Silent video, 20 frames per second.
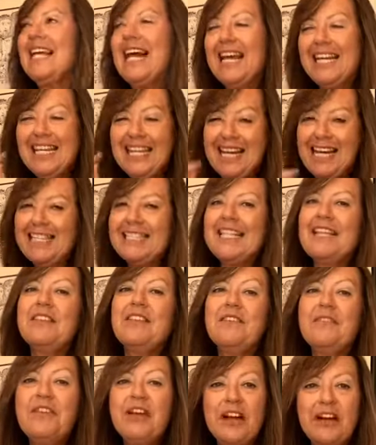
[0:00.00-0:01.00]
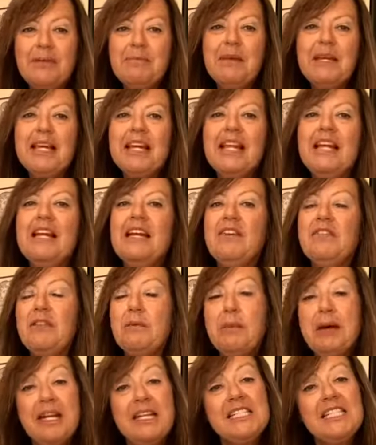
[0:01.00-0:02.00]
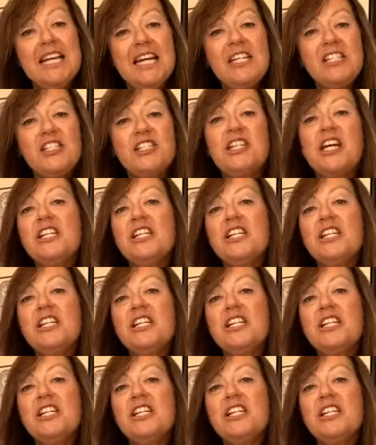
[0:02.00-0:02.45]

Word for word: And yes, at the very beginning of the meditation,